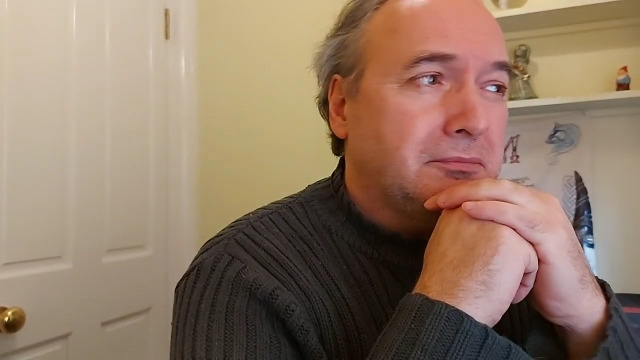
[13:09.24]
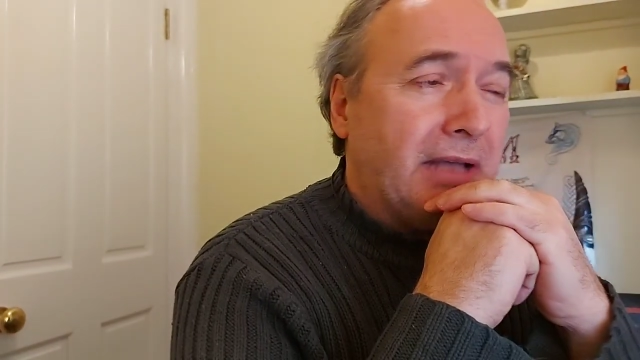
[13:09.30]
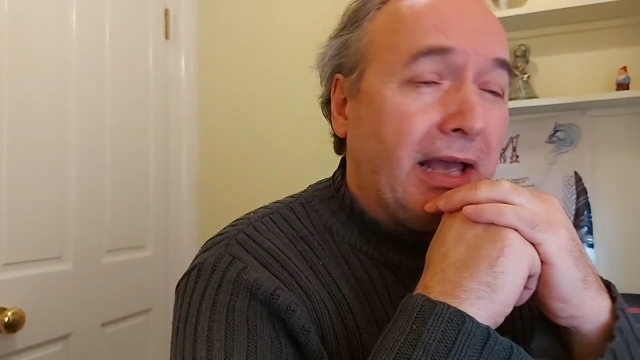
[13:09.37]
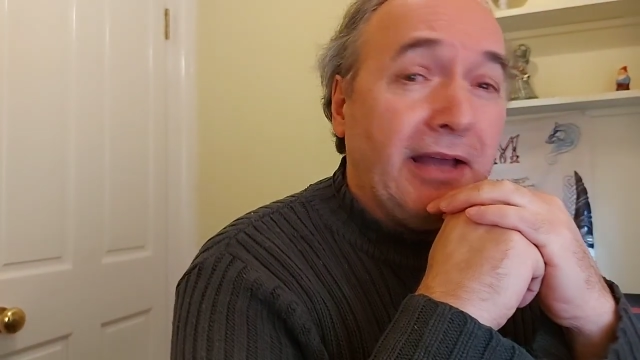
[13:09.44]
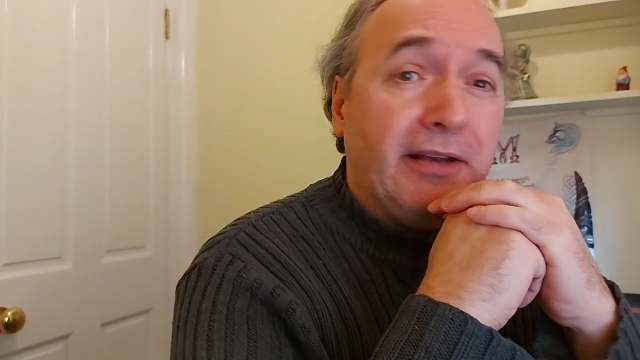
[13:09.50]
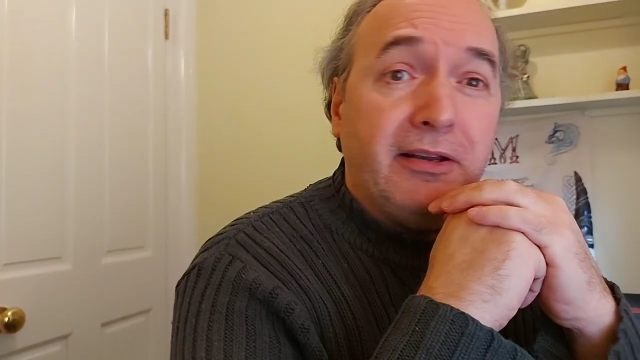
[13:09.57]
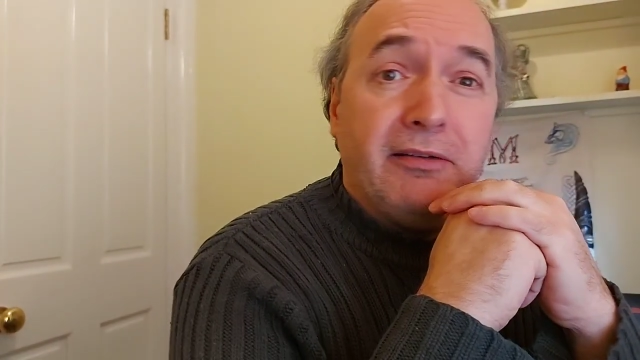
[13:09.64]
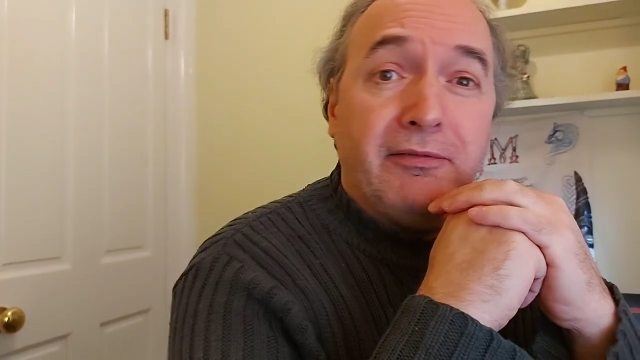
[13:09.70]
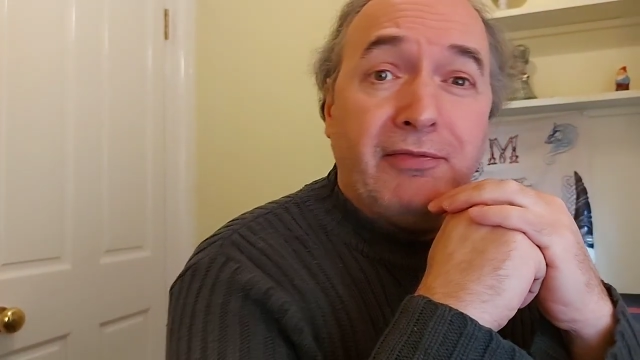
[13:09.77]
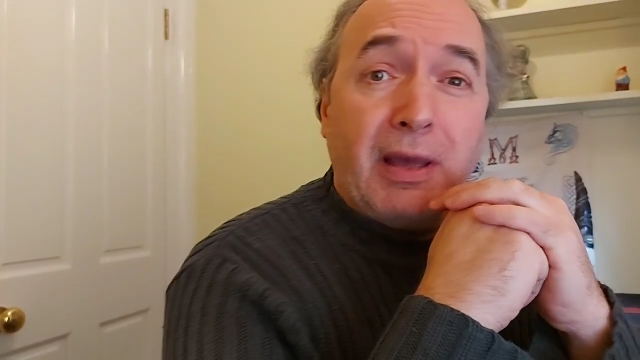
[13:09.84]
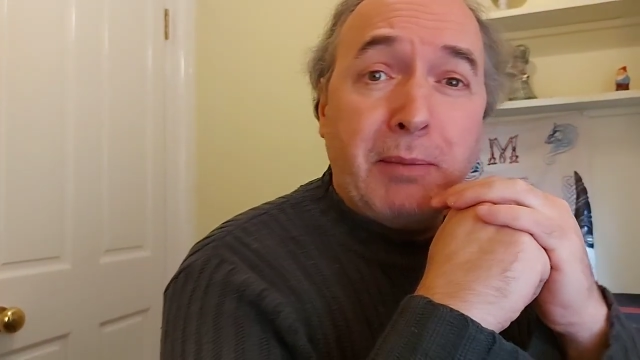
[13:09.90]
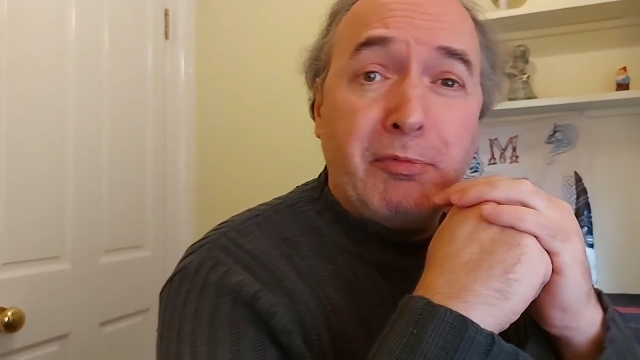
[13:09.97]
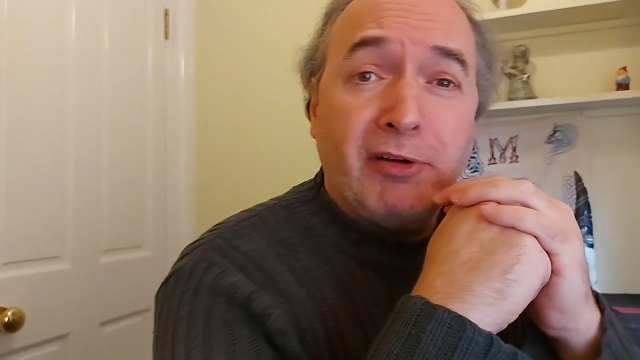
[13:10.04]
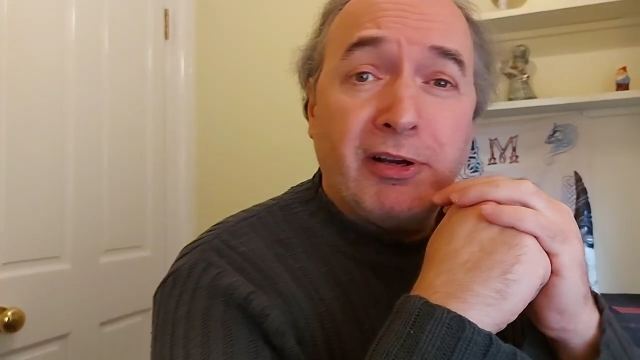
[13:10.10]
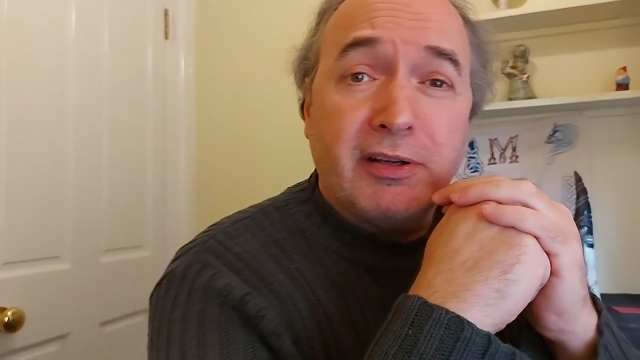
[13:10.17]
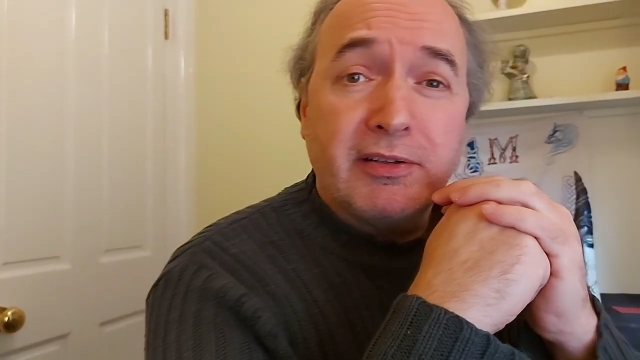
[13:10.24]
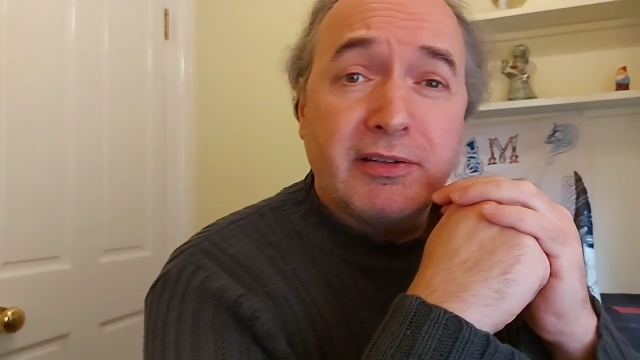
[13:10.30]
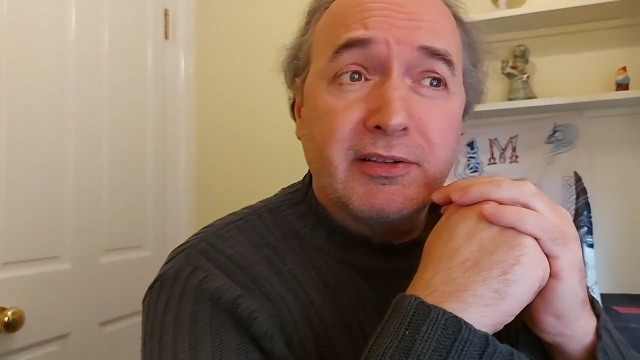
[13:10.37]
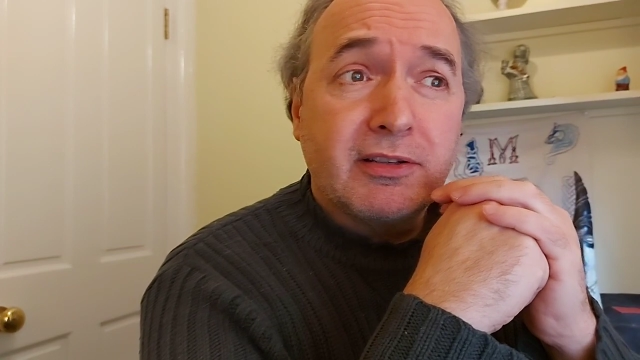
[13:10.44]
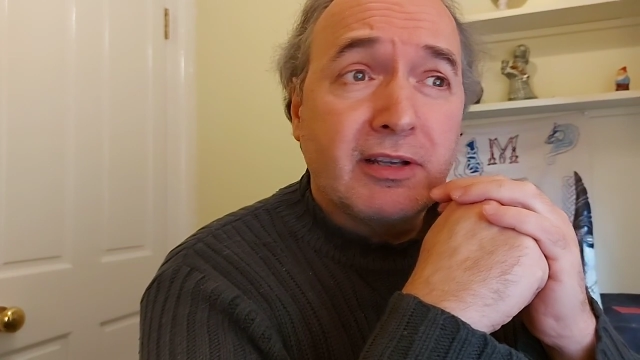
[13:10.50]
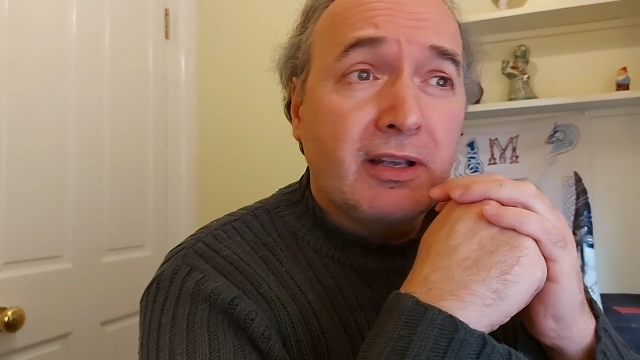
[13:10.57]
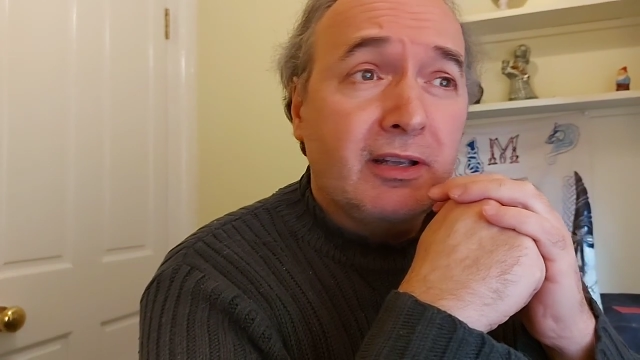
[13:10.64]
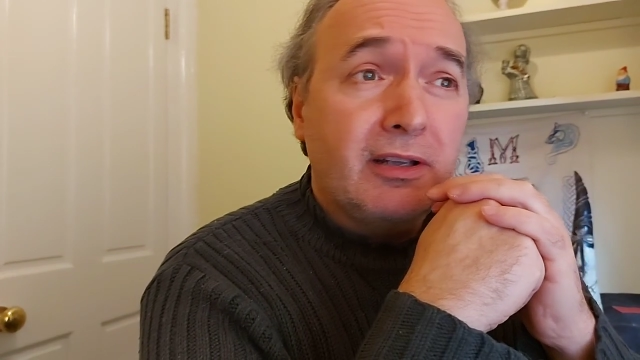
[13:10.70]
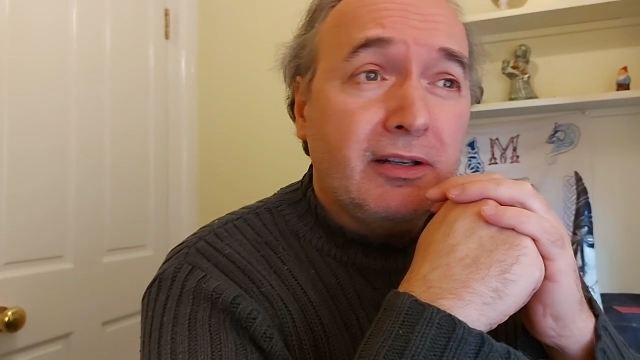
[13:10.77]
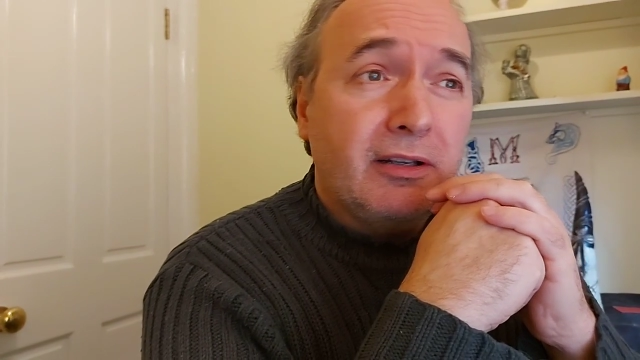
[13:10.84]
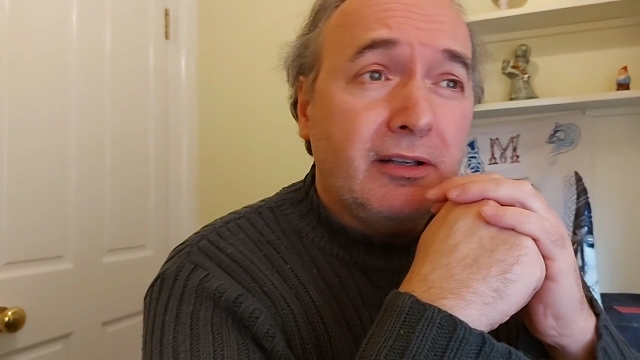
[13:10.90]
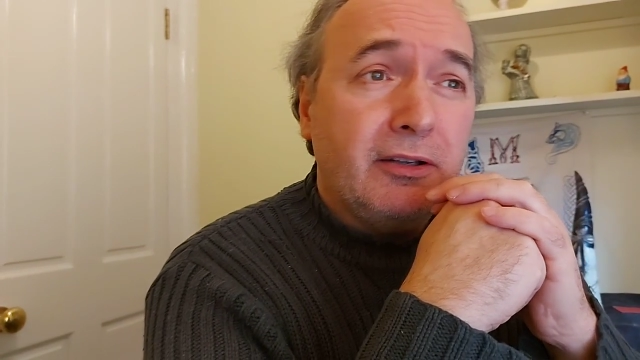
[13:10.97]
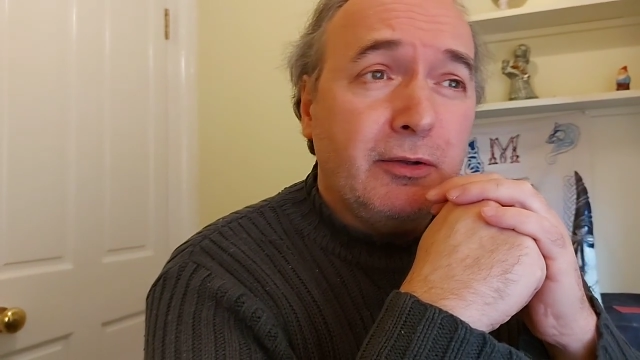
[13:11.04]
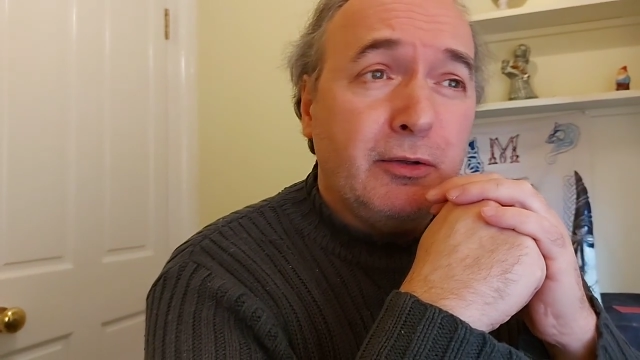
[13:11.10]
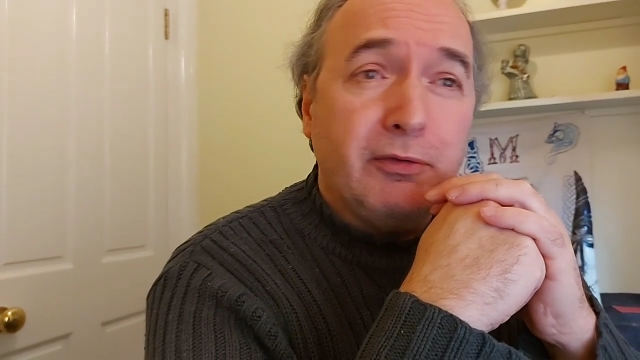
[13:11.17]
and in fabrics
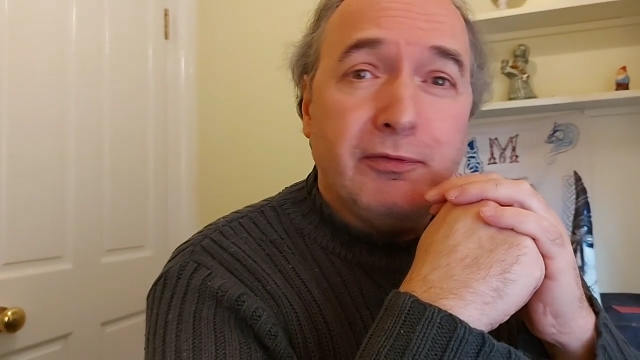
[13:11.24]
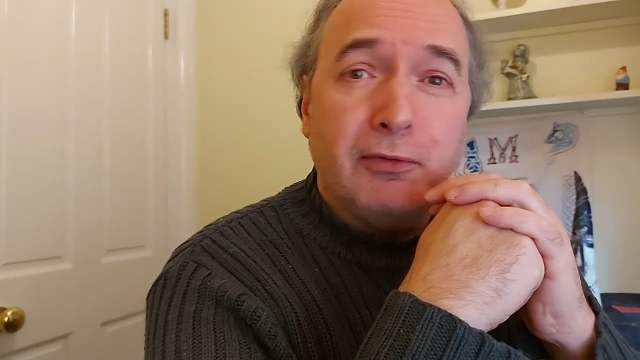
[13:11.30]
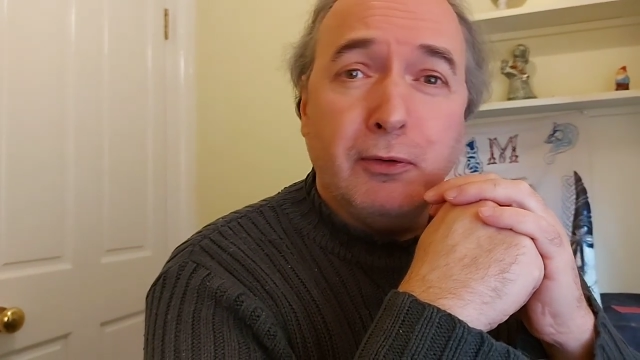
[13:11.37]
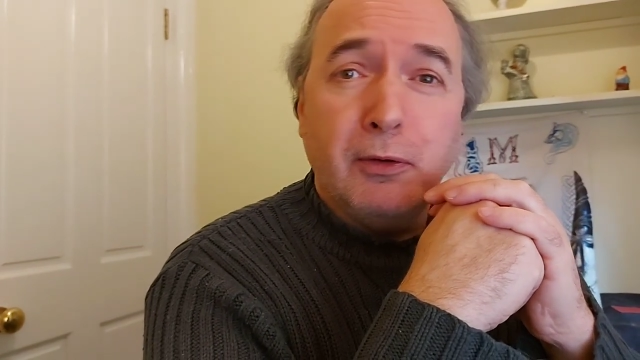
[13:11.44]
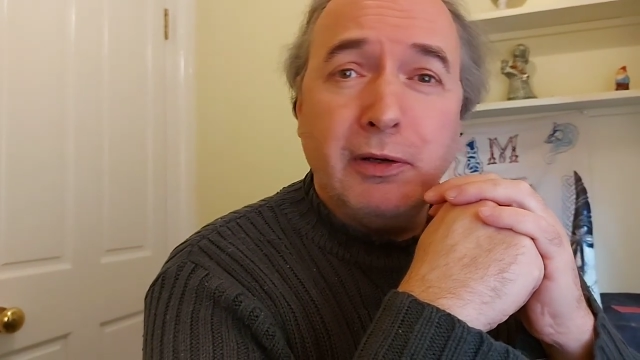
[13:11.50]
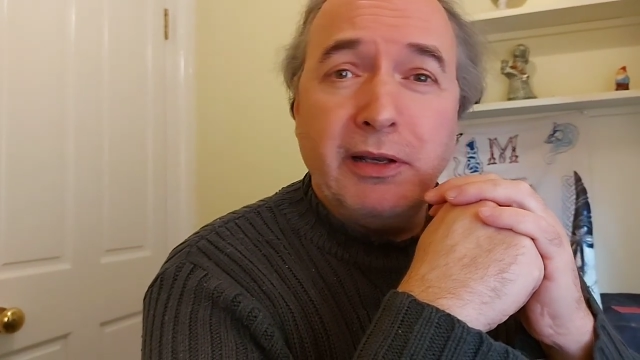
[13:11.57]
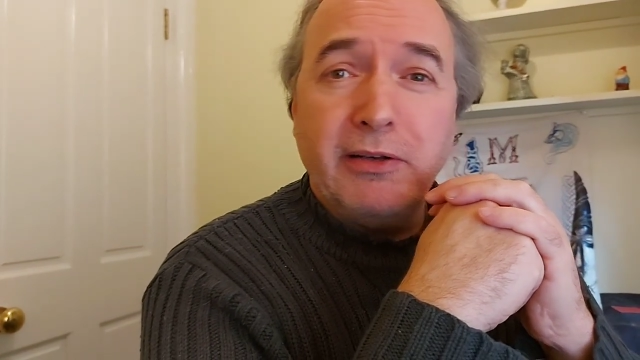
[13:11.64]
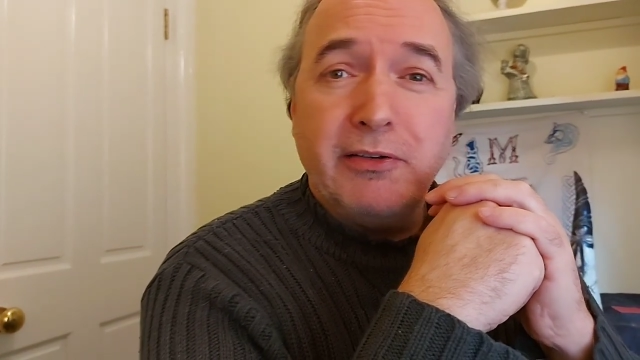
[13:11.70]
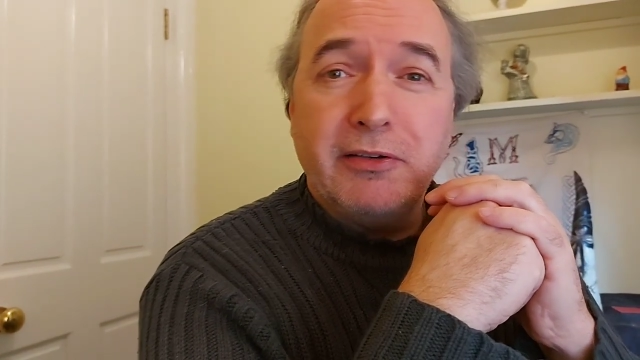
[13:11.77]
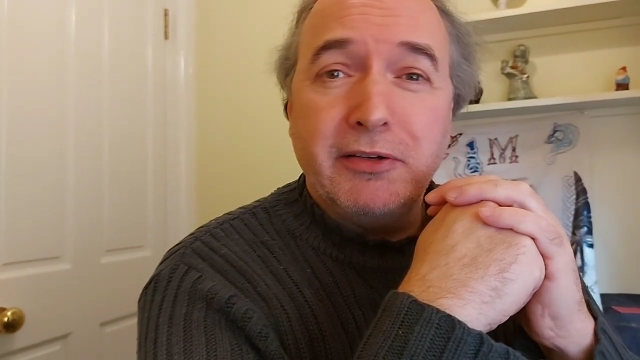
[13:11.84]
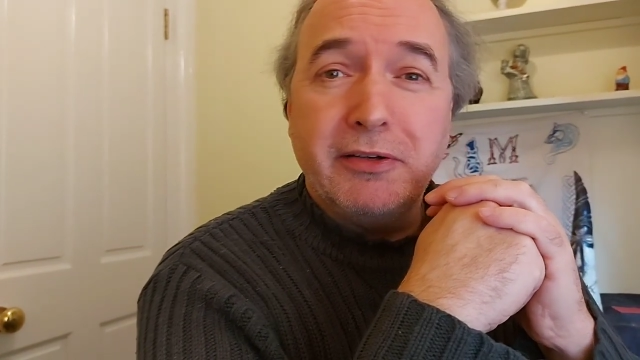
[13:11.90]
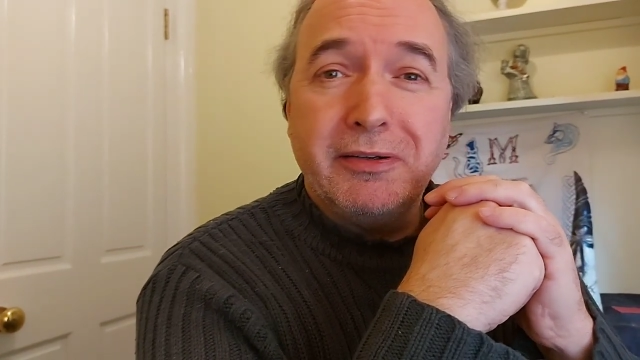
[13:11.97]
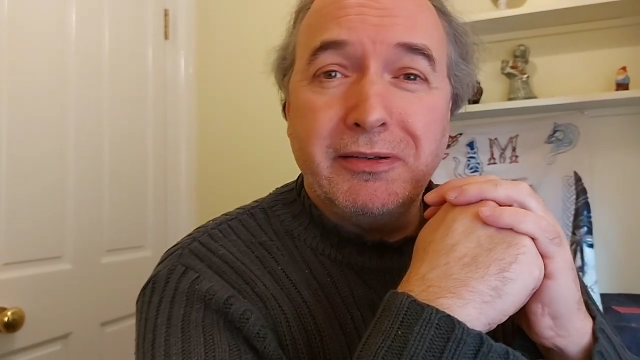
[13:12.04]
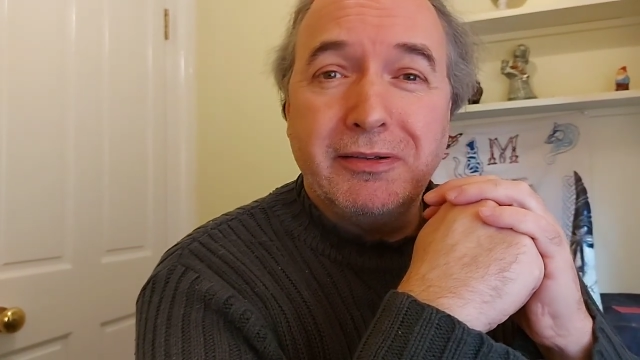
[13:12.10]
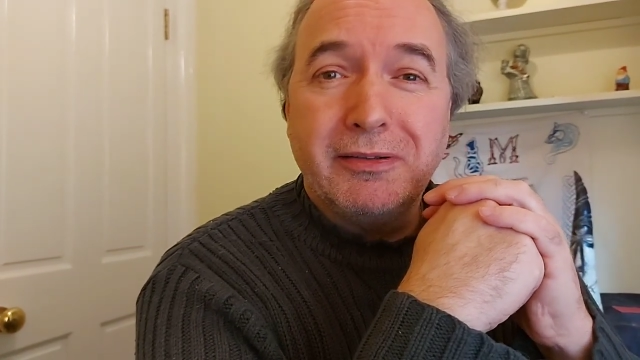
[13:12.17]
you'd fall into.